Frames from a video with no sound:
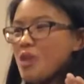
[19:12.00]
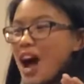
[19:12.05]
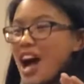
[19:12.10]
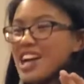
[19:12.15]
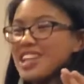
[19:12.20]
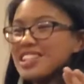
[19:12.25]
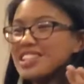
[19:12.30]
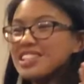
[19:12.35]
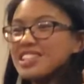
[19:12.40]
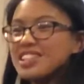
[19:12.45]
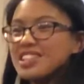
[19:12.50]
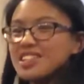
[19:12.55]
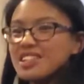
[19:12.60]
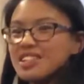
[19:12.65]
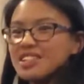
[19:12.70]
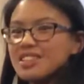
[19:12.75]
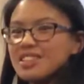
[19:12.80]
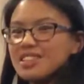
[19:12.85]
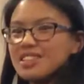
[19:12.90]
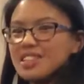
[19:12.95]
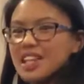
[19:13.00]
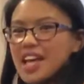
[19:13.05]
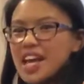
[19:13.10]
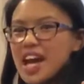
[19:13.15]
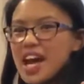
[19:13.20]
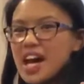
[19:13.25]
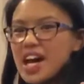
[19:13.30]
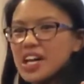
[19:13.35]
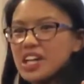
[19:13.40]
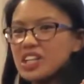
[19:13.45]
ideas
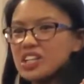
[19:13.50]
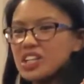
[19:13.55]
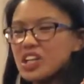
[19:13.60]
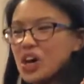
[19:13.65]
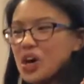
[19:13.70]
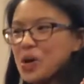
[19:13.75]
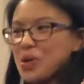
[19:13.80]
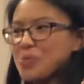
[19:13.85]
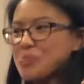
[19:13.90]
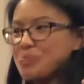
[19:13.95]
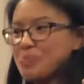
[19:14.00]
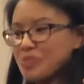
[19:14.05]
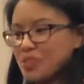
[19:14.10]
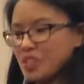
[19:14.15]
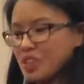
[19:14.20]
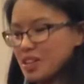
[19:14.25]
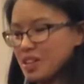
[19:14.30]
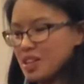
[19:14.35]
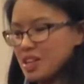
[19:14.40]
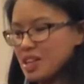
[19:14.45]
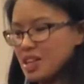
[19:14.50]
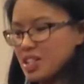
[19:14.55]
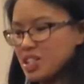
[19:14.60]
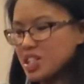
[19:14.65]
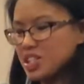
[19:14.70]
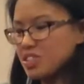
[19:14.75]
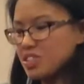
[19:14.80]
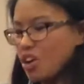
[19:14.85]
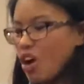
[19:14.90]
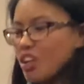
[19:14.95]
and
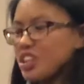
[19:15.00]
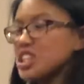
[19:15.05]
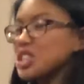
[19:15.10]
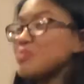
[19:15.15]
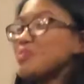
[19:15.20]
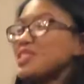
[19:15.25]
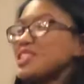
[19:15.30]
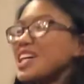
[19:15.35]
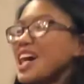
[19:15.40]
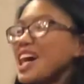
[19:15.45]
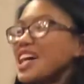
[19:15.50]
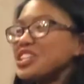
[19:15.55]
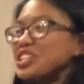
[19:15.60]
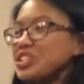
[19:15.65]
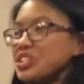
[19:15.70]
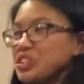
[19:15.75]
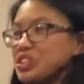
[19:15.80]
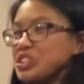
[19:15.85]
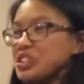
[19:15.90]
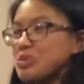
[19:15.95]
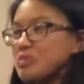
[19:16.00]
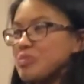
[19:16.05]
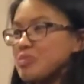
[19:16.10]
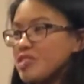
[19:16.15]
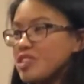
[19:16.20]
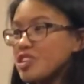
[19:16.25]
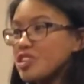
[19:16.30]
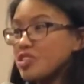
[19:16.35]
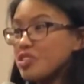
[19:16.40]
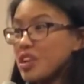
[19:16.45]
just all this potential to
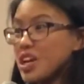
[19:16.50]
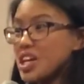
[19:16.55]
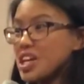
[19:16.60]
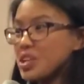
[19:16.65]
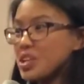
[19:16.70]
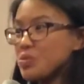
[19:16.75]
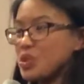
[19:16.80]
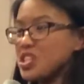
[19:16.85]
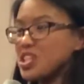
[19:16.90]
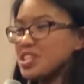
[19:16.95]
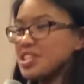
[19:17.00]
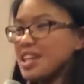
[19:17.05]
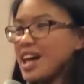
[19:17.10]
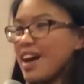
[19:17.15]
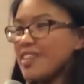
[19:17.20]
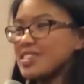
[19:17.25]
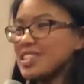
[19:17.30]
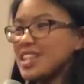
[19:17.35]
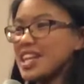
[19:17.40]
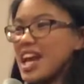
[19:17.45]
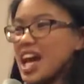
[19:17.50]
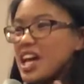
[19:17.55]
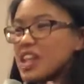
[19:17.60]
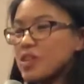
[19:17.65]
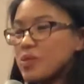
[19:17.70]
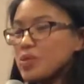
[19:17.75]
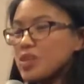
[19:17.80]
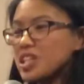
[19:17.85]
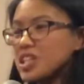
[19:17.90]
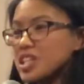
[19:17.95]
be great. We just have to hand
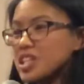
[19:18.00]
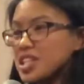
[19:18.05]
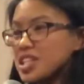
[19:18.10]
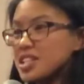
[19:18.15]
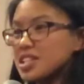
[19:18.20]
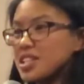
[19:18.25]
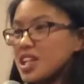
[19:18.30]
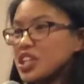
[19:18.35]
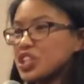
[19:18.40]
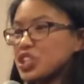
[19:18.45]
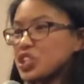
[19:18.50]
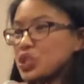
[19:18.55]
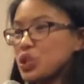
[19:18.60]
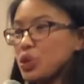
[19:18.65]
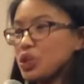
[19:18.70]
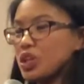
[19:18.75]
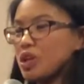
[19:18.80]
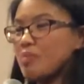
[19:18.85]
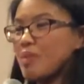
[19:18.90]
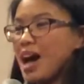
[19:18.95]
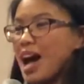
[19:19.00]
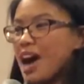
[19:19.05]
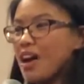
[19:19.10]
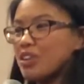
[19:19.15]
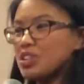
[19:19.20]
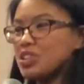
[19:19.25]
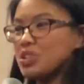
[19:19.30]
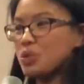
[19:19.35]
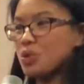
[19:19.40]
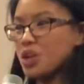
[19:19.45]
them the keys and show them
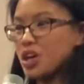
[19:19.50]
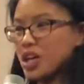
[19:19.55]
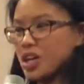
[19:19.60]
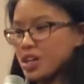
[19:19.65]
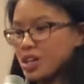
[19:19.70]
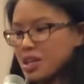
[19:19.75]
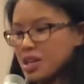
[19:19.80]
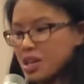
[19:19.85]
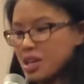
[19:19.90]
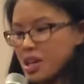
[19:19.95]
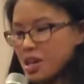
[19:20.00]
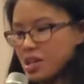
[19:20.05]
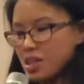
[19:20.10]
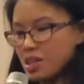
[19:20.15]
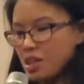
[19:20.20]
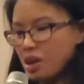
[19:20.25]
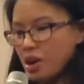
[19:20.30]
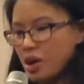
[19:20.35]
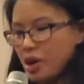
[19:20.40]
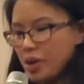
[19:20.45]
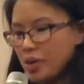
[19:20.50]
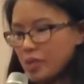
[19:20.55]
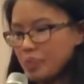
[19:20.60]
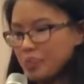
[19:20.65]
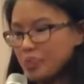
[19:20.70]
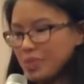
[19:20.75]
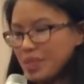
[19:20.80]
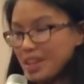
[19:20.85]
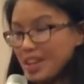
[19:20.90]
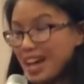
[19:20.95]
how to work,
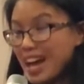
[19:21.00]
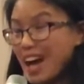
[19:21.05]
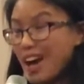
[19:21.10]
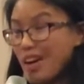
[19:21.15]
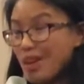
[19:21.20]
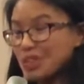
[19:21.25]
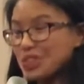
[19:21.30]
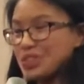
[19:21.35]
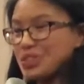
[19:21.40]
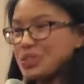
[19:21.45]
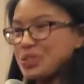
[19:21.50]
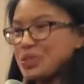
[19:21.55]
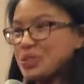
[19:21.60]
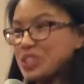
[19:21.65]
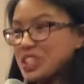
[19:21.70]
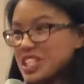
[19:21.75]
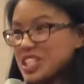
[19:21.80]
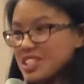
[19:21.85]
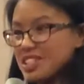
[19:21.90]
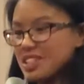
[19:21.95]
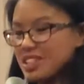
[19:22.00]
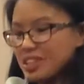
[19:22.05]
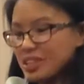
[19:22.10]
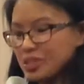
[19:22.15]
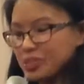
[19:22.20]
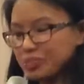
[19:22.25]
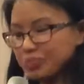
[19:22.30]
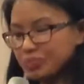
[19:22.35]
how to lead.